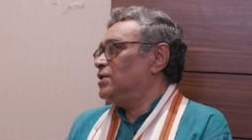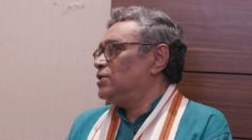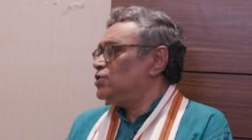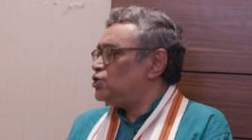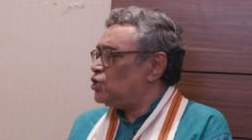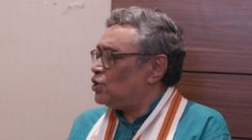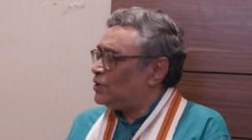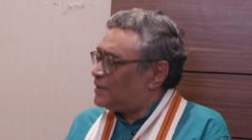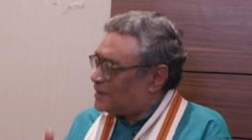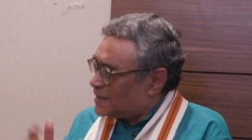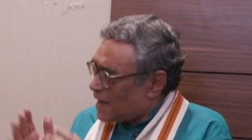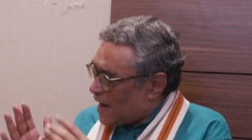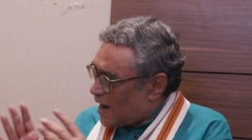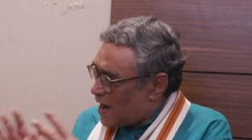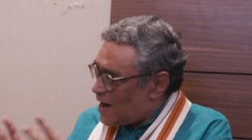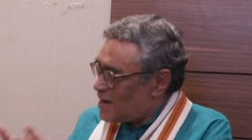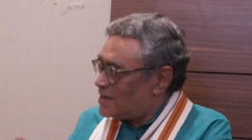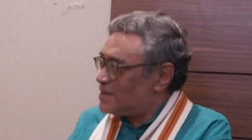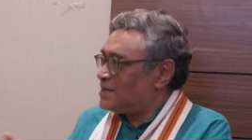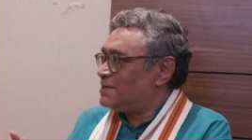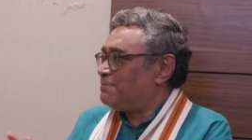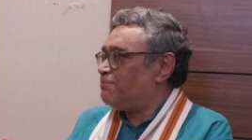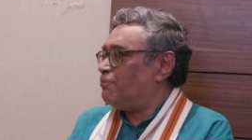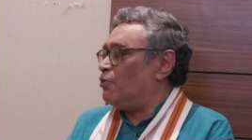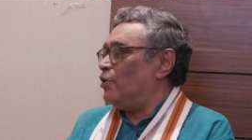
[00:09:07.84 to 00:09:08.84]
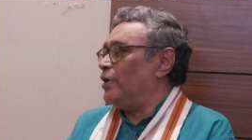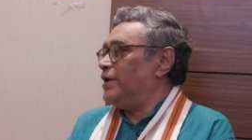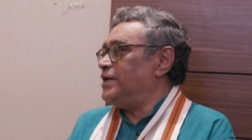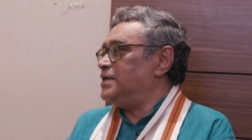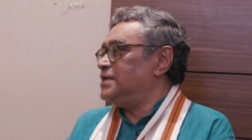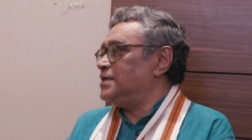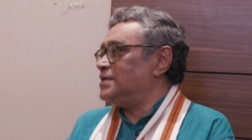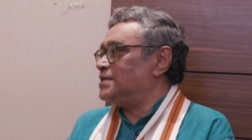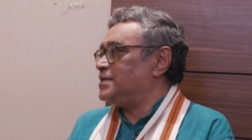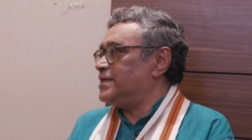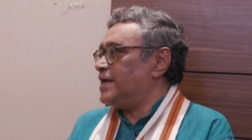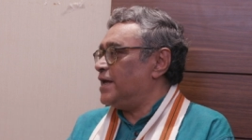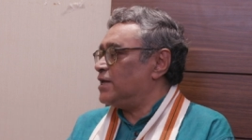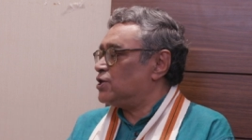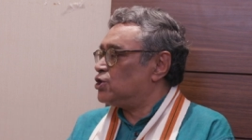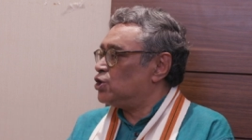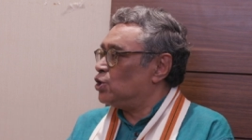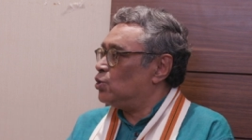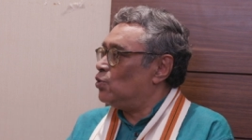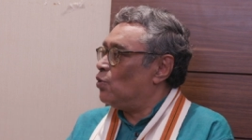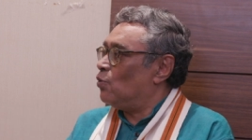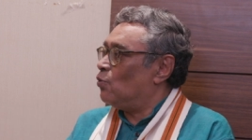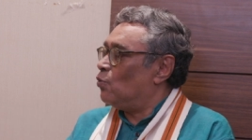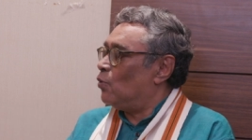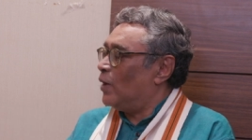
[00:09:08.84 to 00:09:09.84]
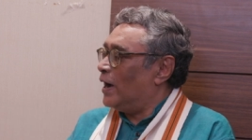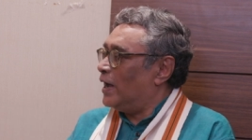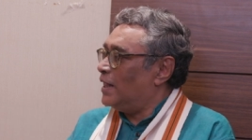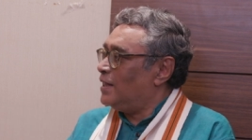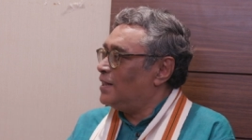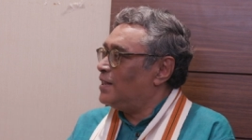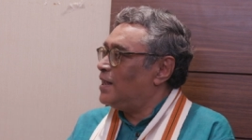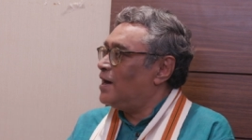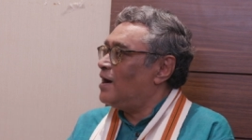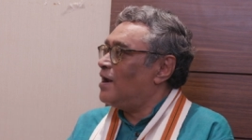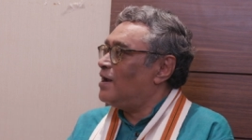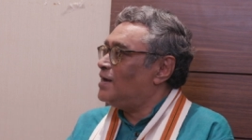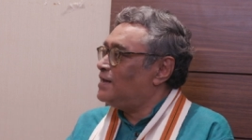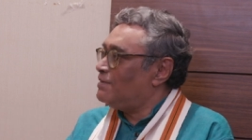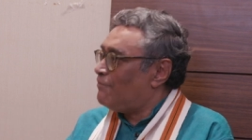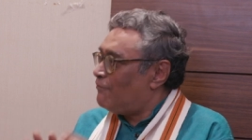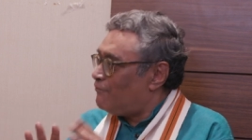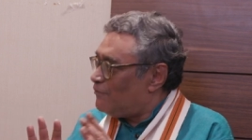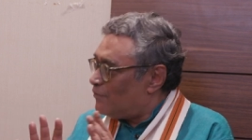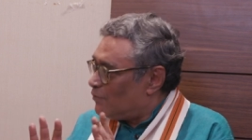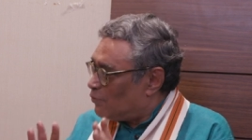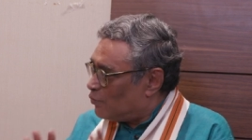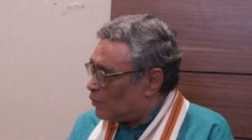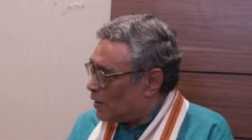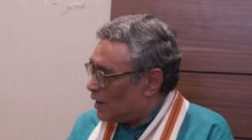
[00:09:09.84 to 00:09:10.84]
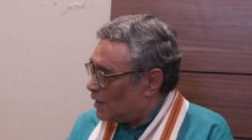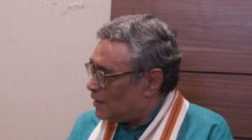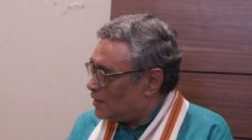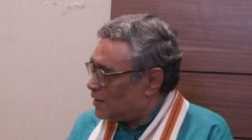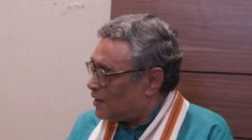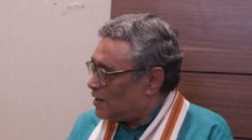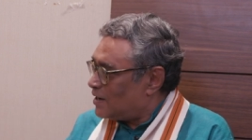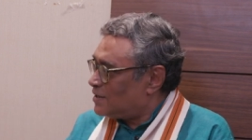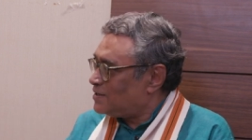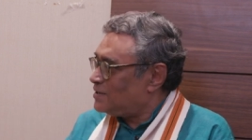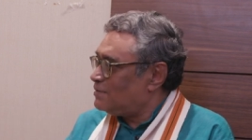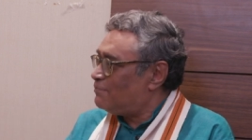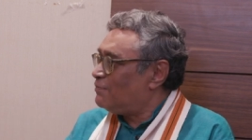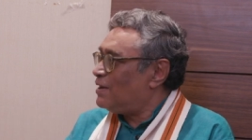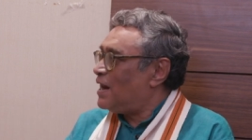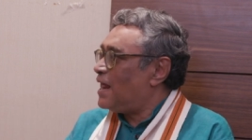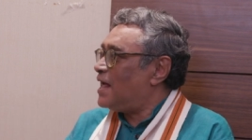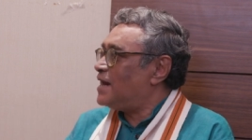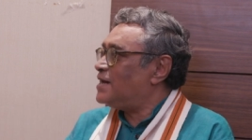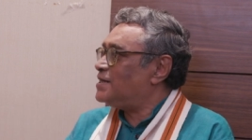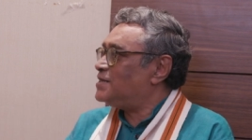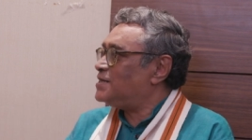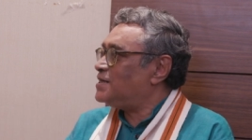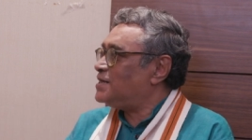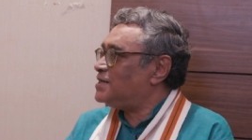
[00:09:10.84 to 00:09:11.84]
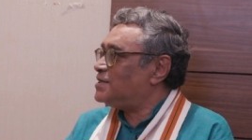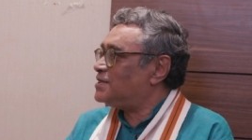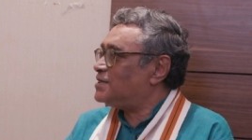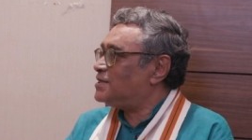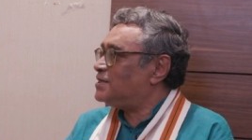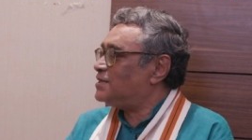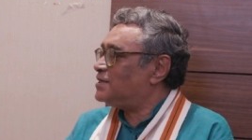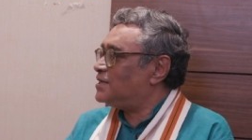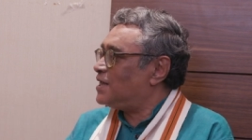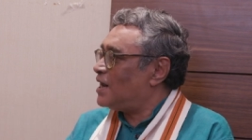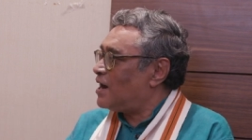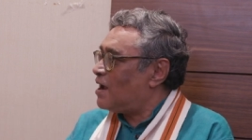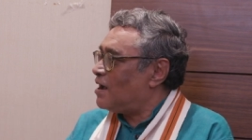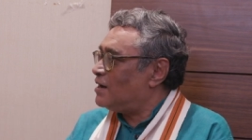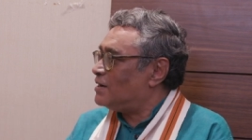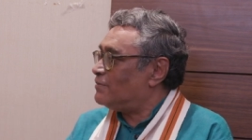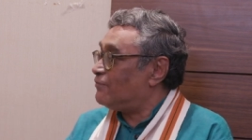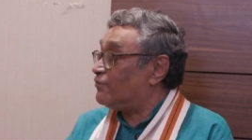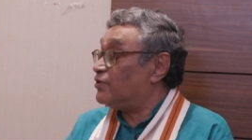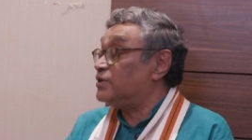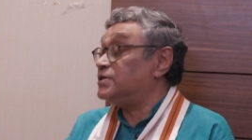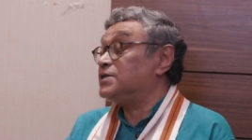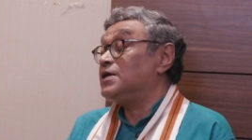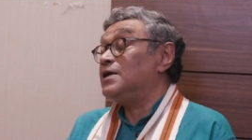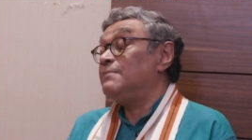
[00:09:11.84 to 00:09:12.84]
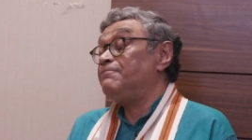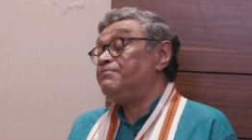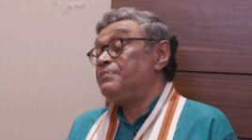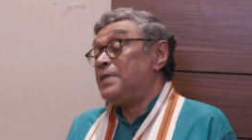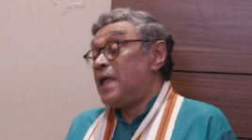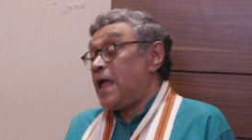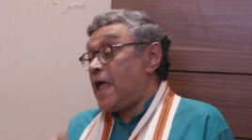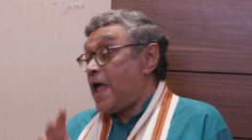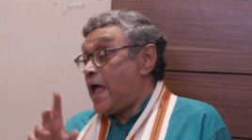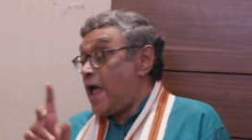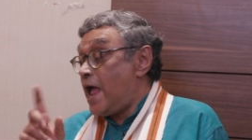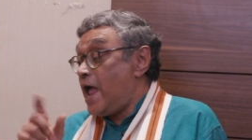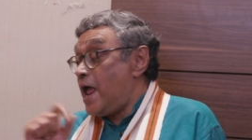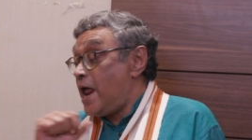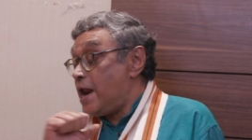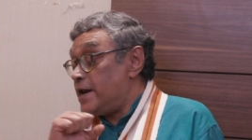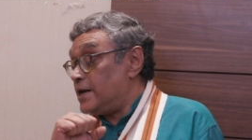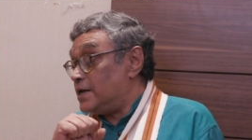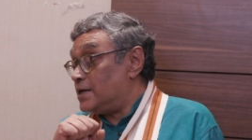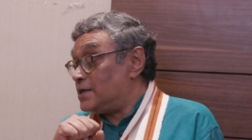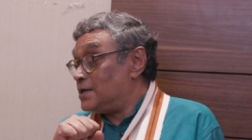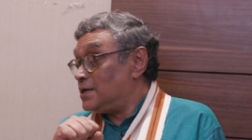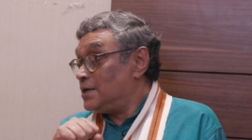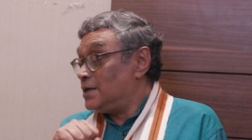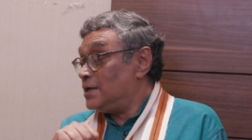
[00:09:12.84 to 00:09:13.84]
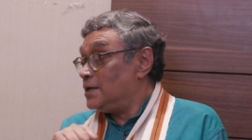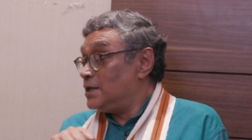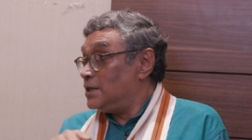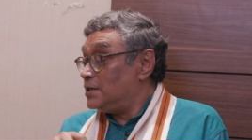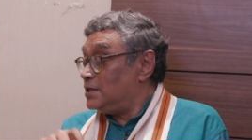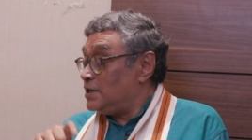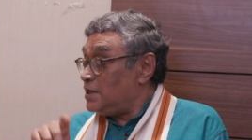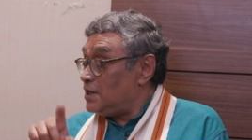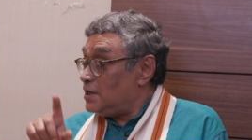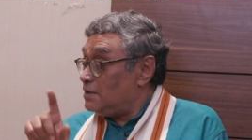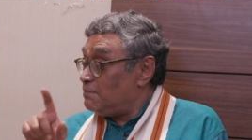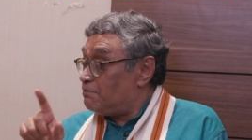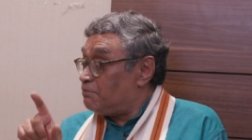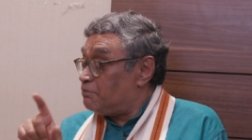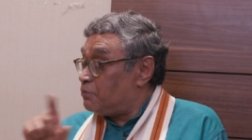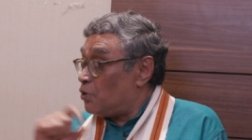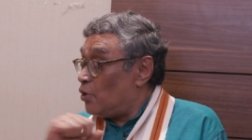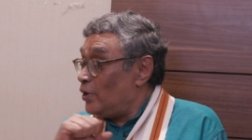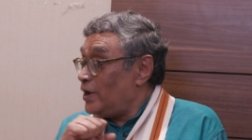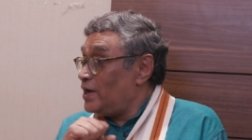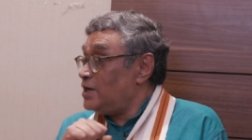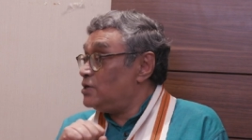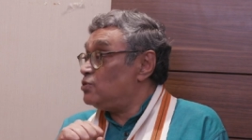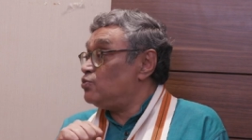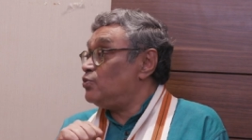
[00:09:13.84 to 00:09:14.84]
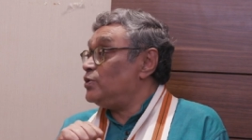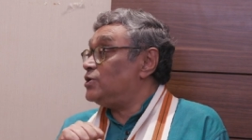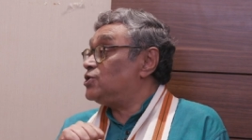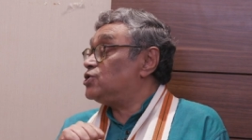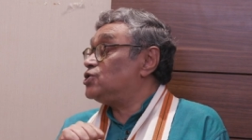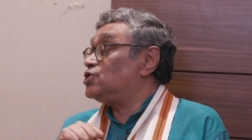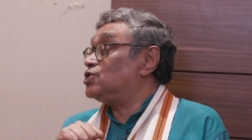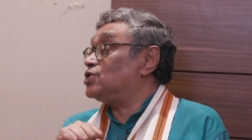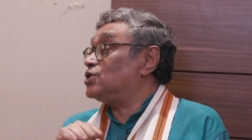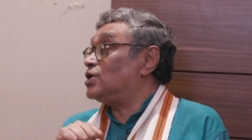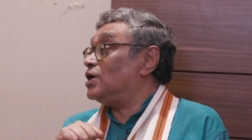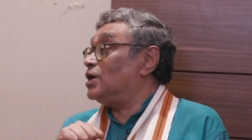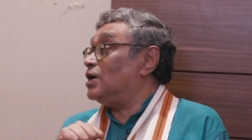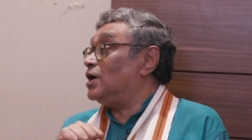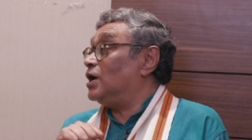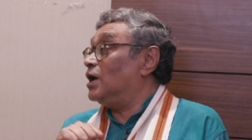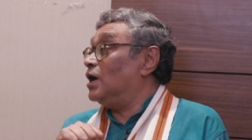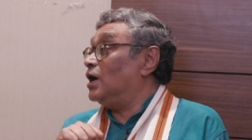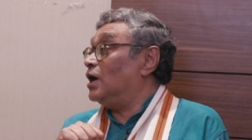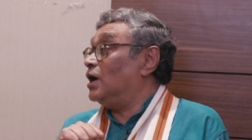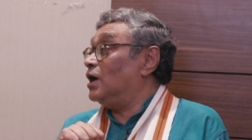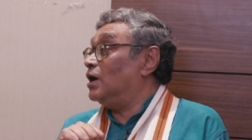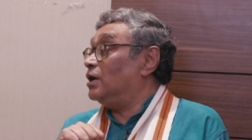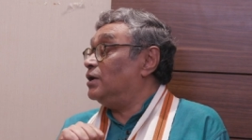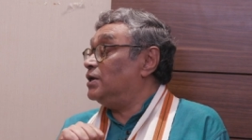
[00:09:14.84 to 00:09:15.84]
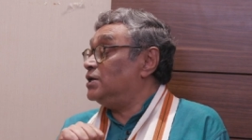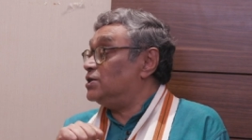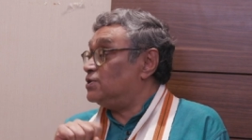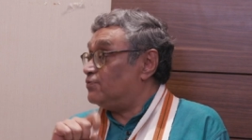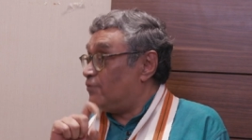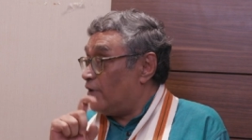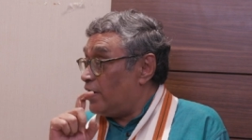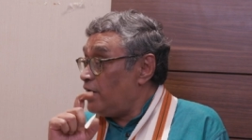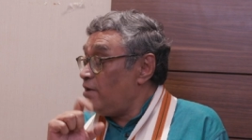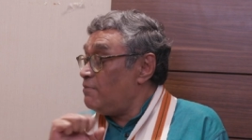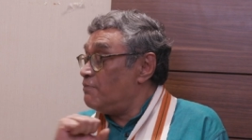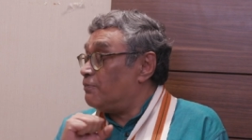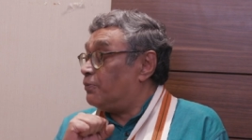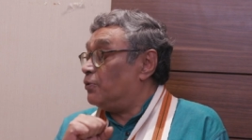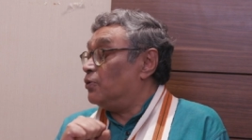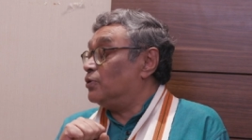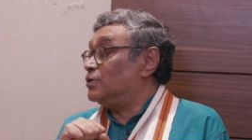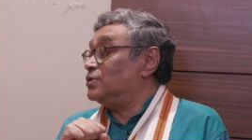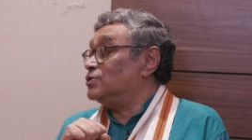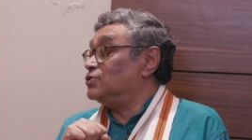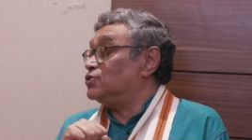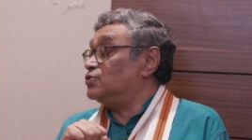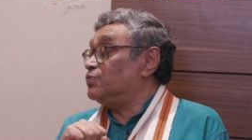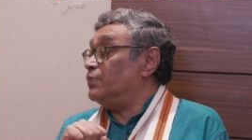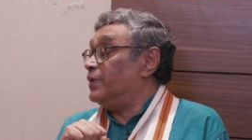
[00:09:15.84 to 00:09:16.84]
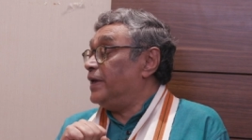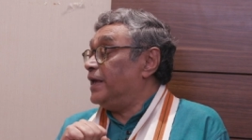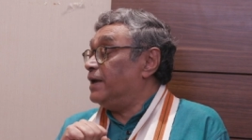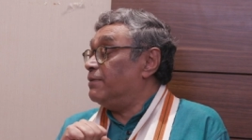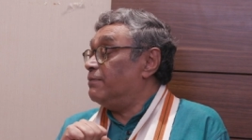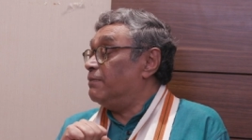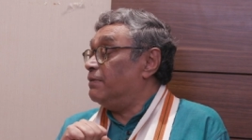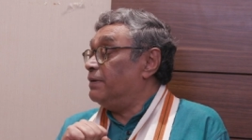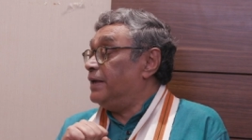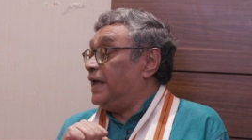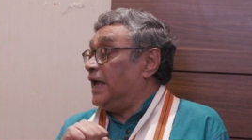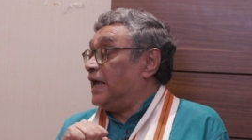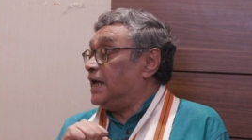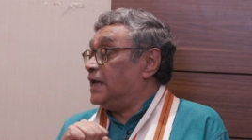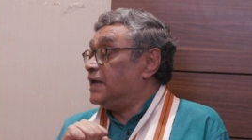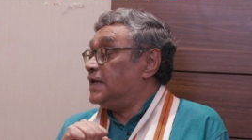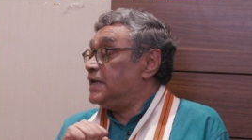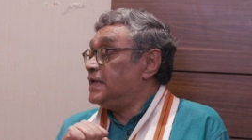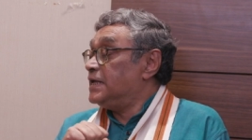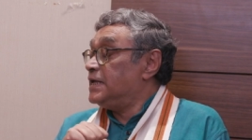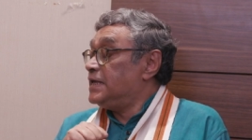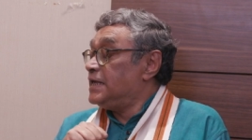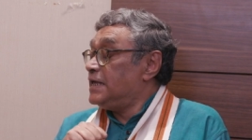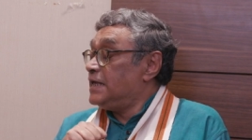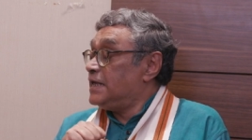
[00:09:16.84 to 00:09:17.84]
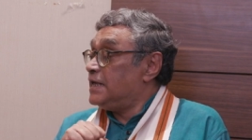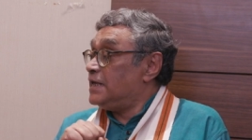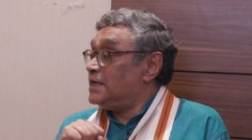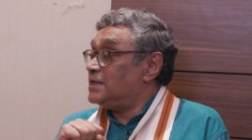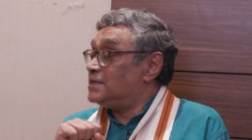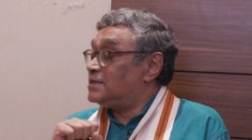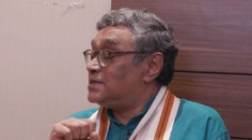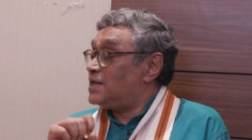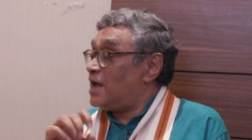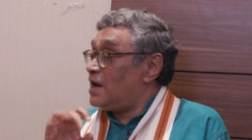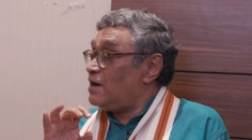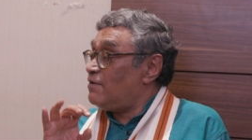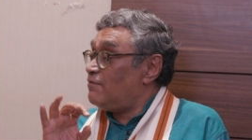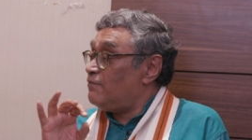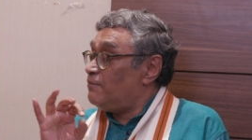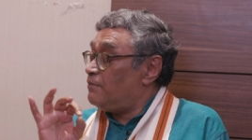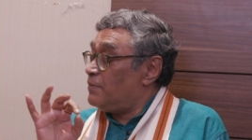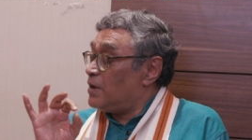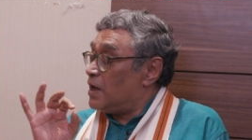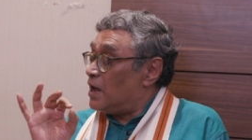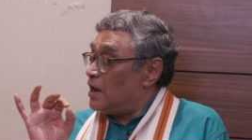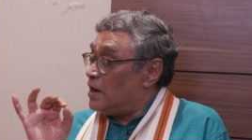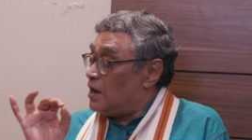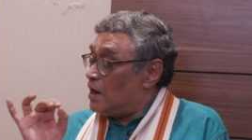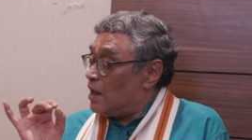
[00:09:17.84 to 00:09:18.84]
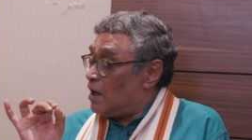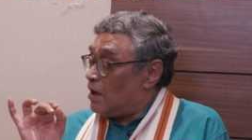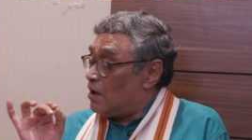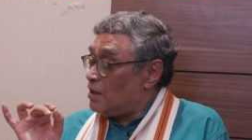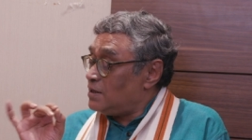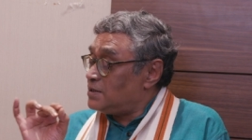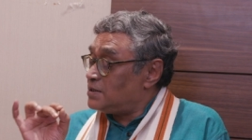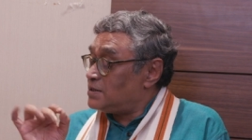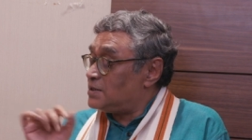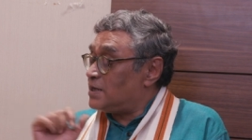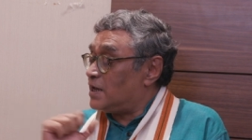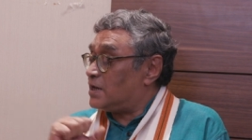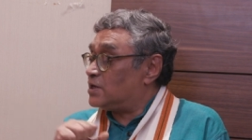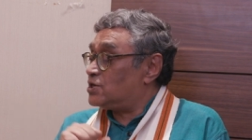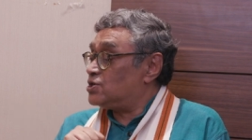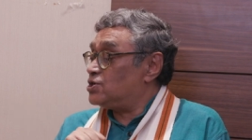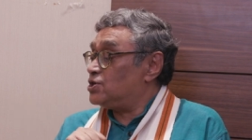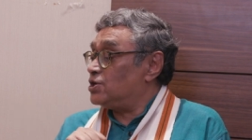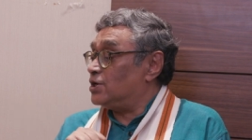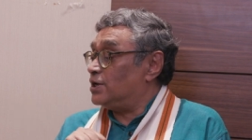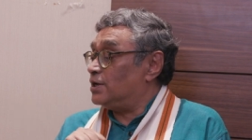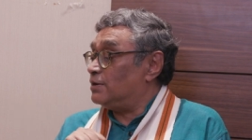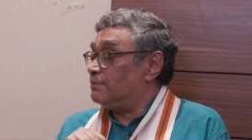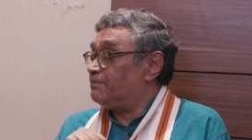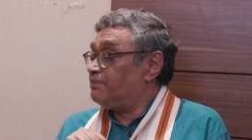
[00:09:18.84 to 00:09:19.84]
So that point is there. So while there are similarities, there are differences. And the point which is very important to make is that a large section